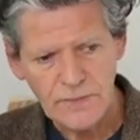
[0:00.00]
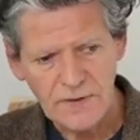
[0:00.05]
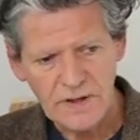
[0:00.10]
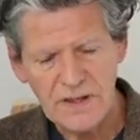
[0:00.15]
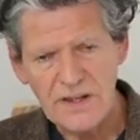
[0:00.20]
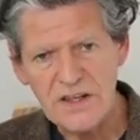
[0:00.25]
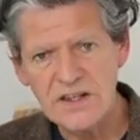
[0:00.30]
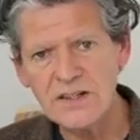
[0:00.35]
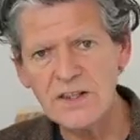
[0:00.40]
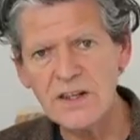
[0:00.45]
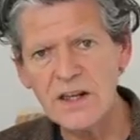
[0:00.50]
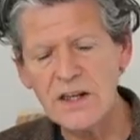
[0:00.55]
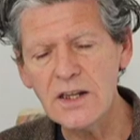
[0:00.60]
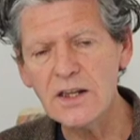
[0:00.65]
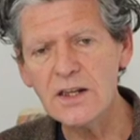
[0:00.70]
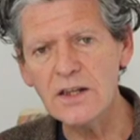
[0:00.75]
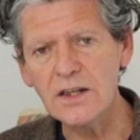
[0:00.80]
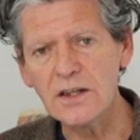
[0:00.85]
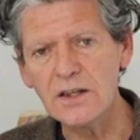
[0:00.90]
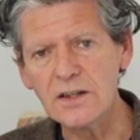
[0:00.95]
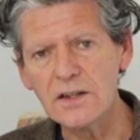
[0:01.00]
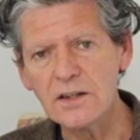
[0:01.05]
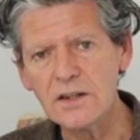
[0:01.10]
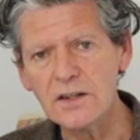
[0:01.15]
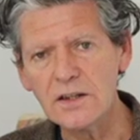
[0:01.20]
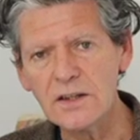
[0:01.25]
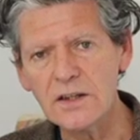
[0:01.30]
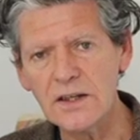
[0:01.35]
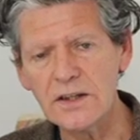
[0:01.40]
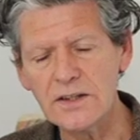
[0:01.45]
Indian,
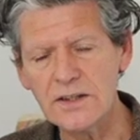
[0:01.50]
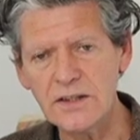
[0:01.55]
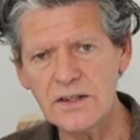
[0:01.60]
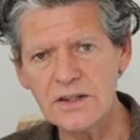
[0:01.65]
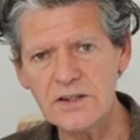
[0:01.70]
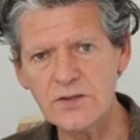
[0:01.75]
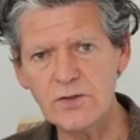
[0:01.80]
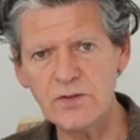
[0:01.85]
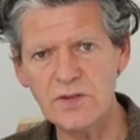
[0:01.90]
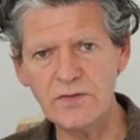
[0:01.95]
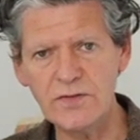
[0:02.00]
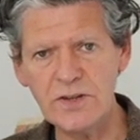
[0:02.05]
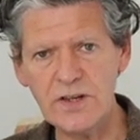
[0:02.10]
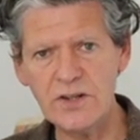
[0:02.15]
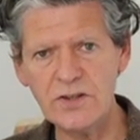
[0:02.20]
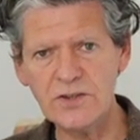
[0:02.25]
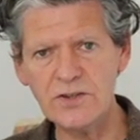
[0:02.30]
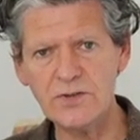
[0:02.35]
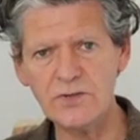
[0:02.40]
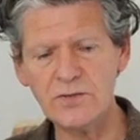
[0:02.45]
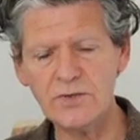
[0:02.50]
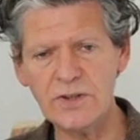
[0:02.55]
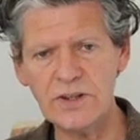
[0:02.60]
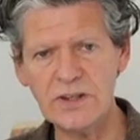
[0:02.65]
it is universal.